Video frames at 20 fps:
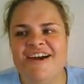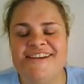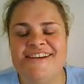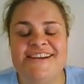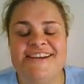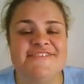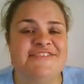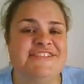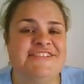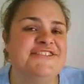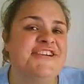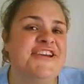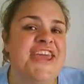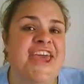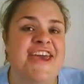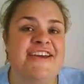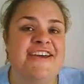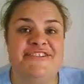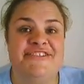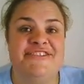I'd love to know
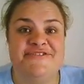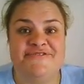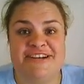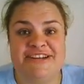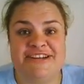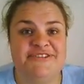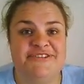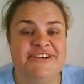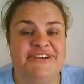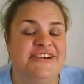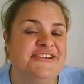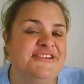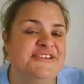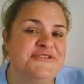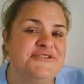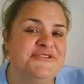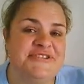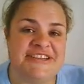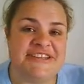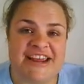how you are doing on
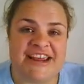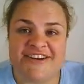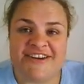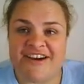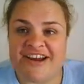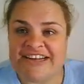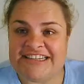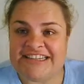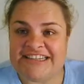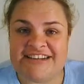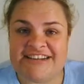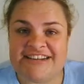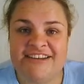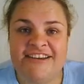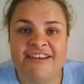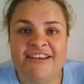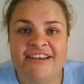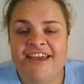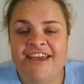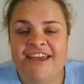your day 90.
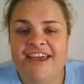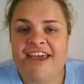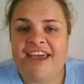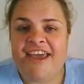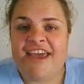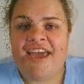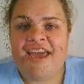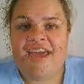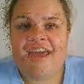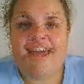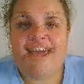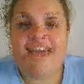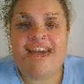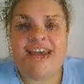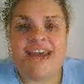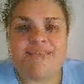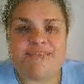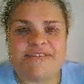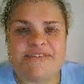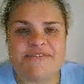Southern
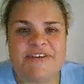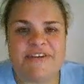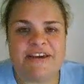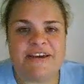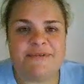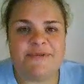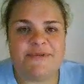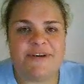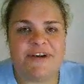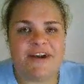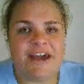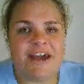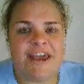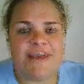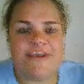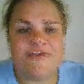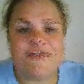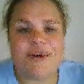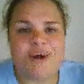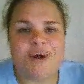Hemisphere, where I
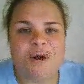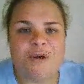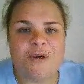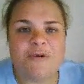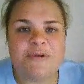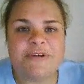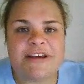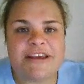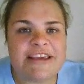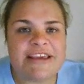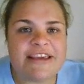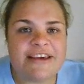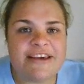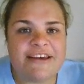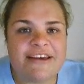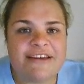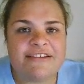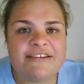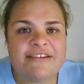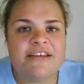am, colder
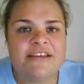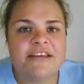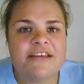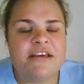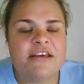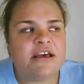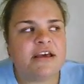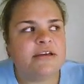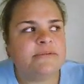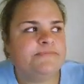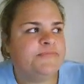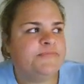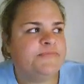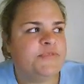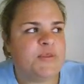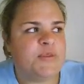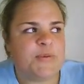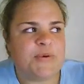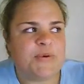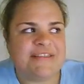here.
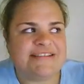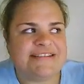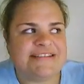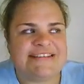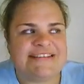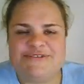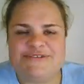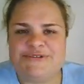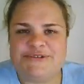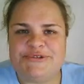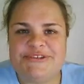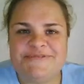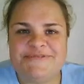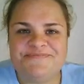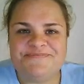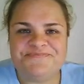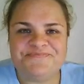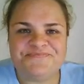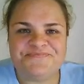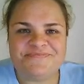The weather's still good.
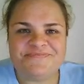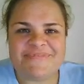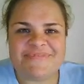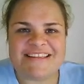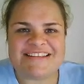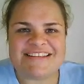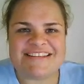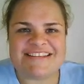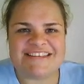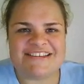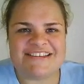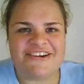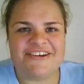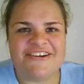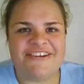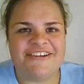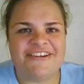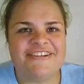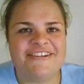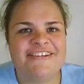
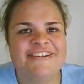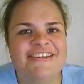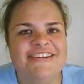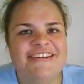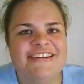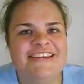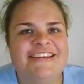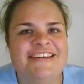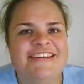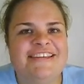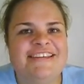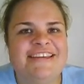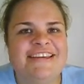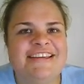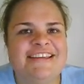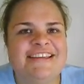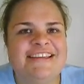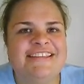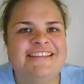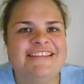So
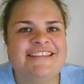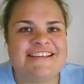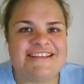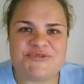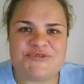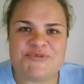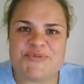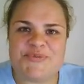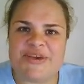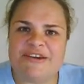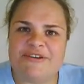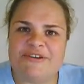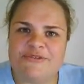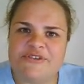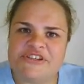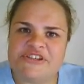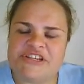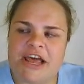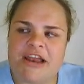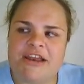this will be a
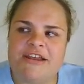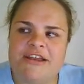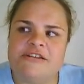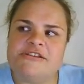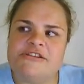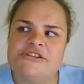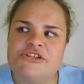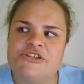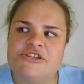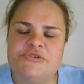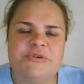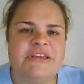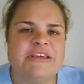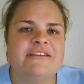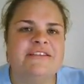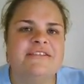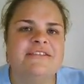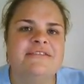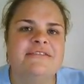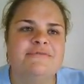good challenge,
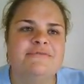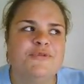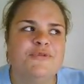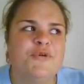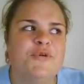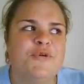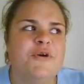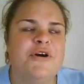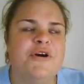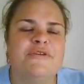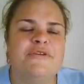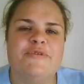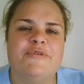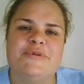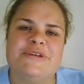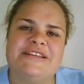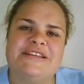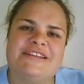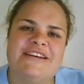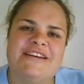doing raw over
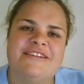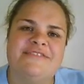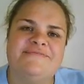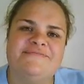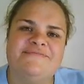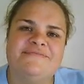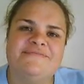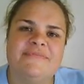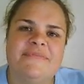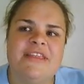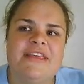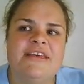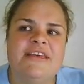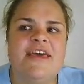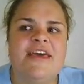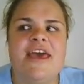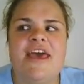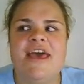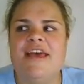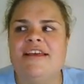winter.
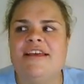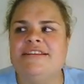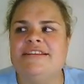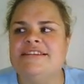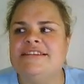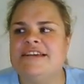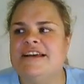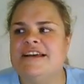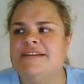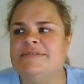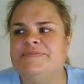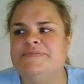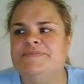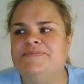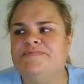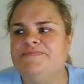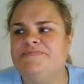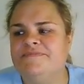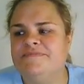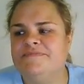And
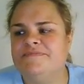I'm